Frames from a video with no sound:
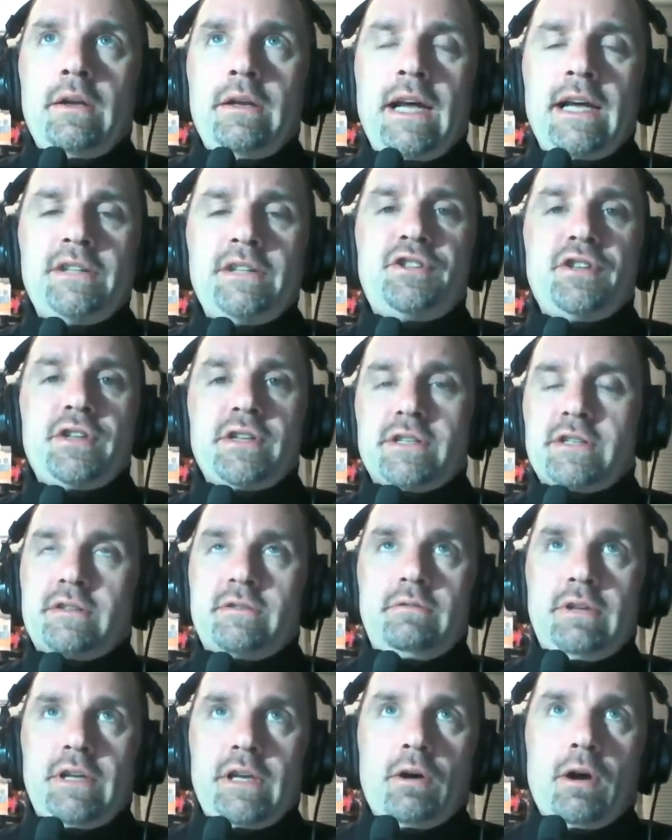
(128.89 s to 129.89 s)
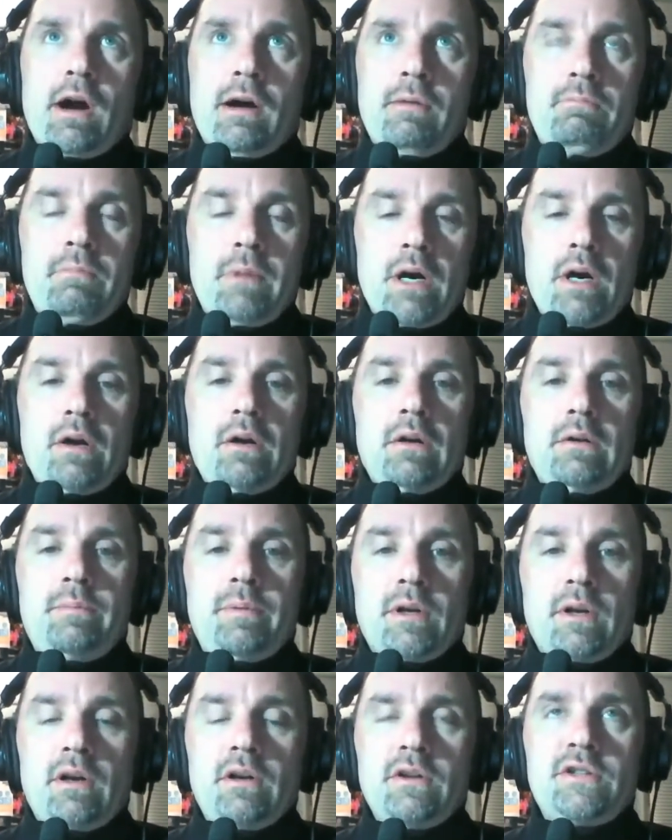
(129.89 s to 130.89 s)
not just, a mode,
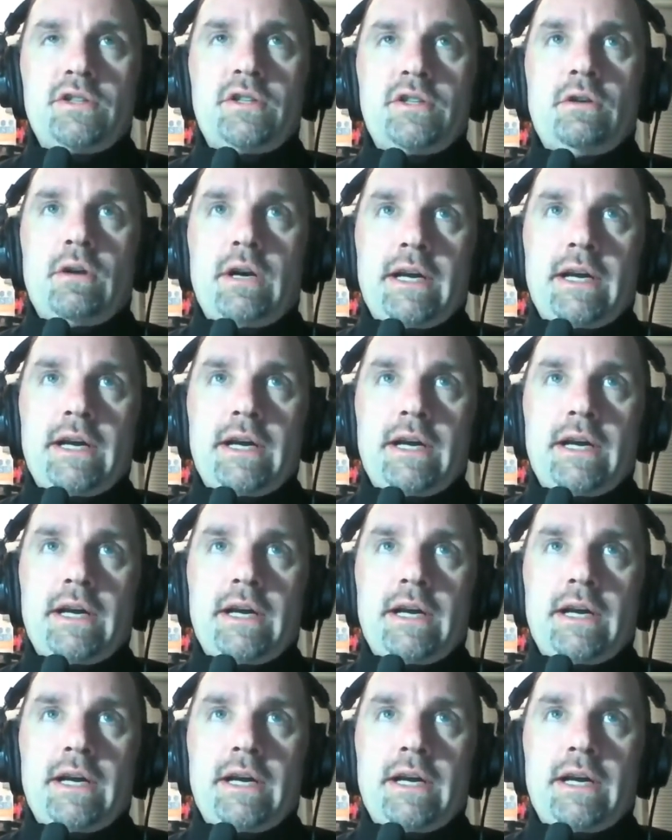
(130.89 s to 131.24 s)
but also,